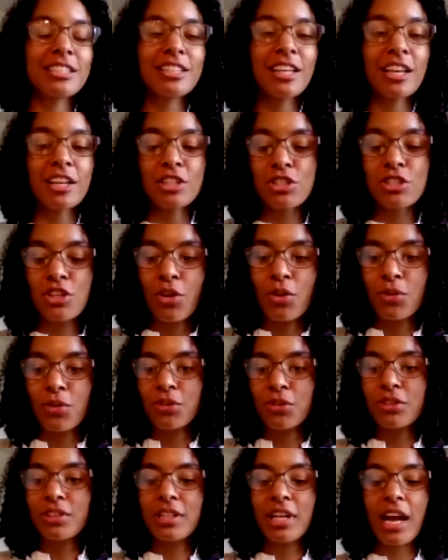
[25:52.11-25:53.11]
yeah
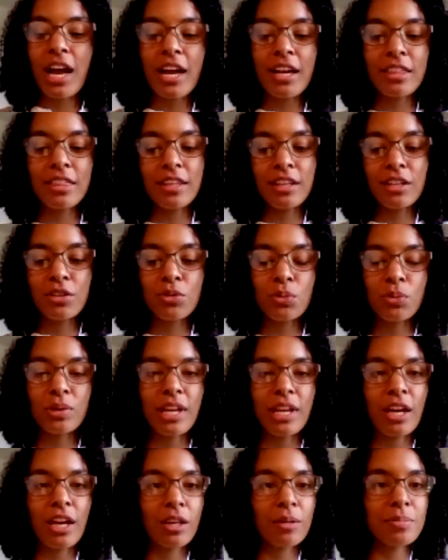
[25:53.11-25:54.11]
so i think
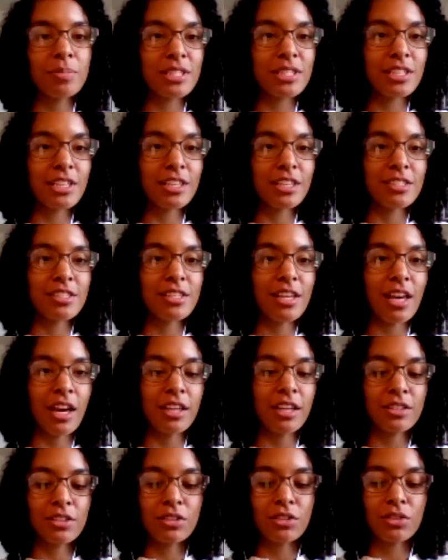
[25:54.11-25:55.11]
what helps is
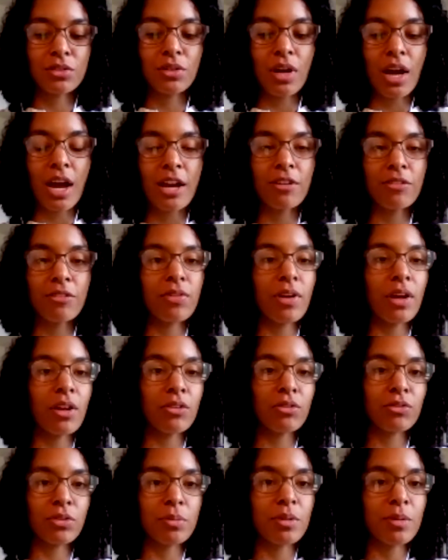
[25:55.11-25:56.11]
that I
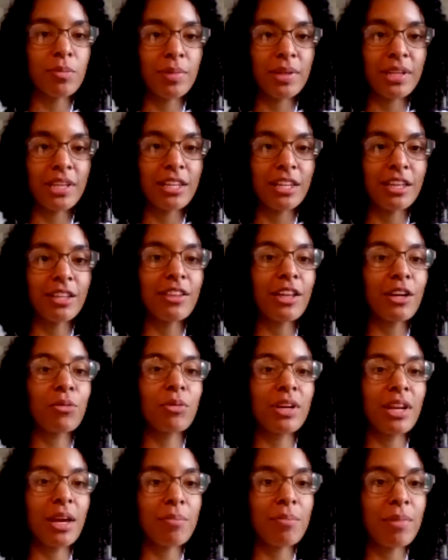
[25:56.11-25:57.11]
felt from the beginning, like
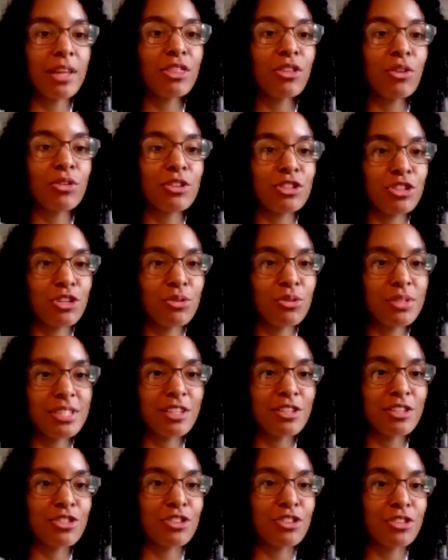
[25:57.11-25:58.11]
when I met those two
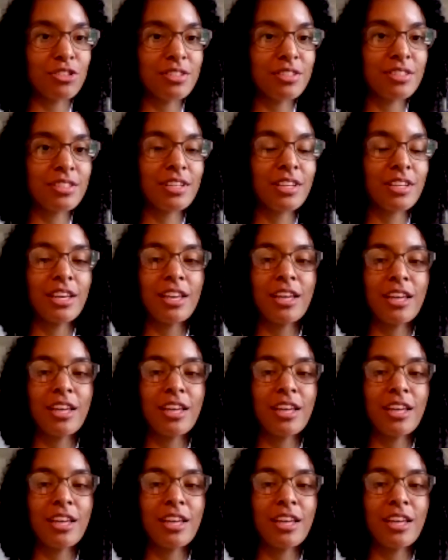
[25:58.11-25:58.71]
sisters